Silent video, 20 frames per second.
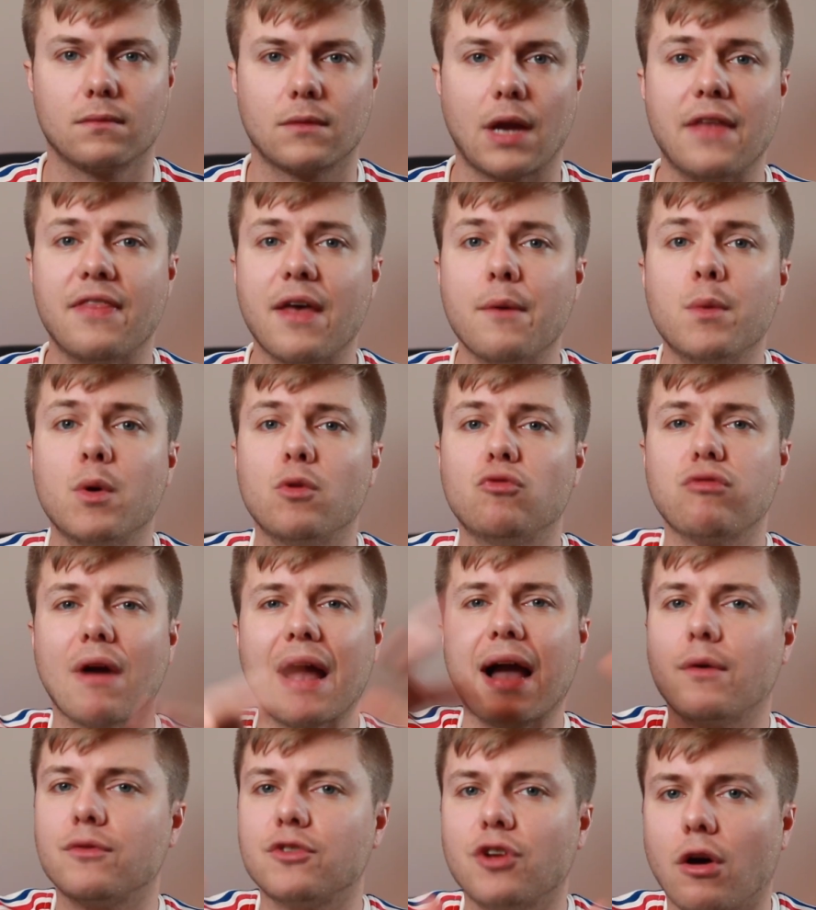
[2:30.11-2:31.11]
And then we'll
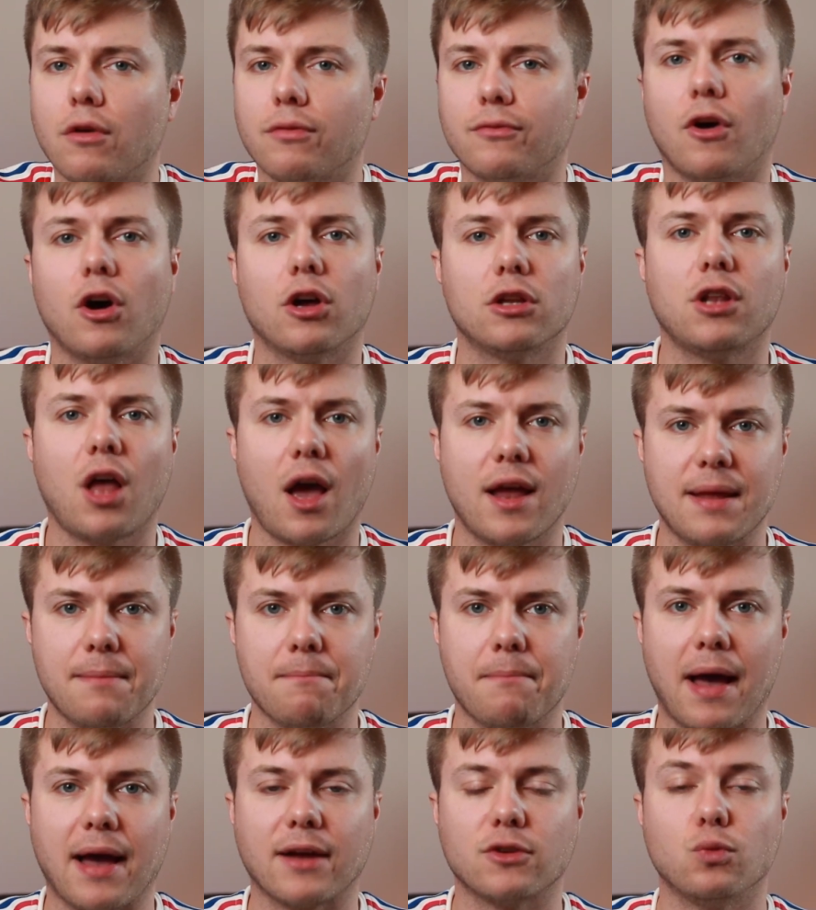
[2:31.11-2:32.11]
round off Online
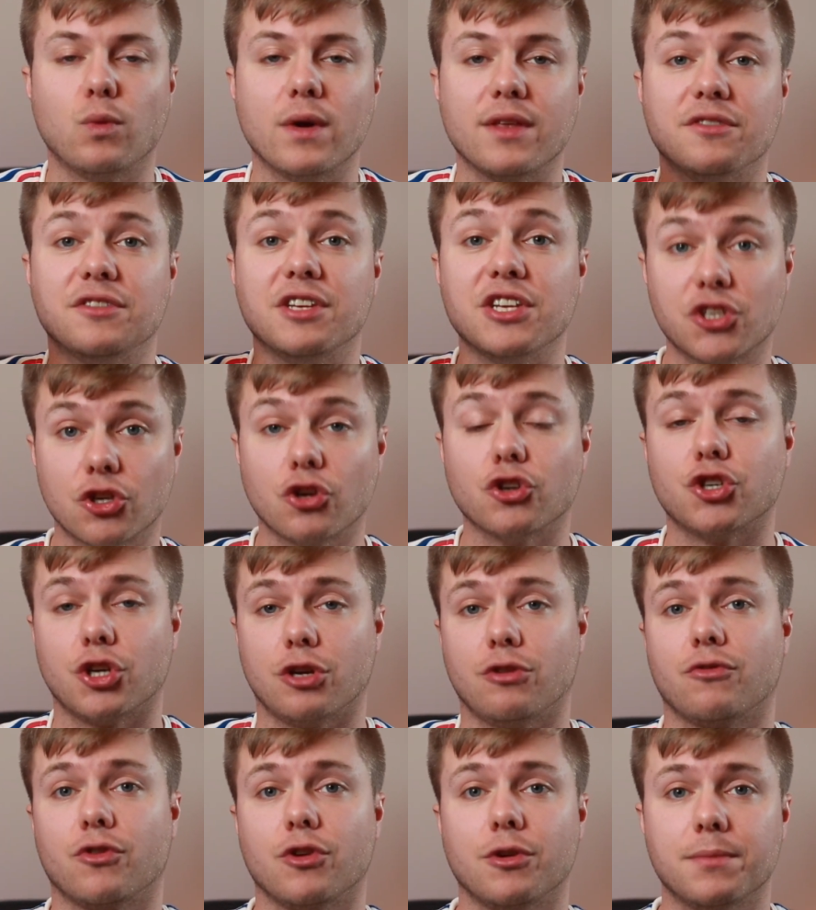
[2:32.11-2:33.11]
Impact with
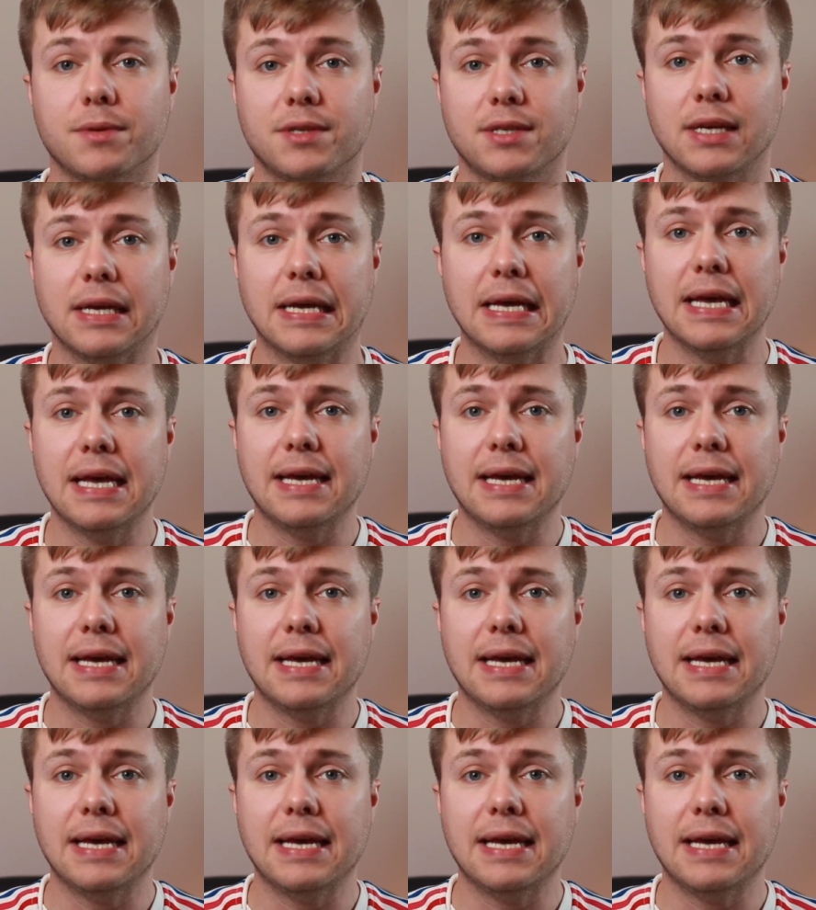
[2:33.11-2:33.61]
discussion groups.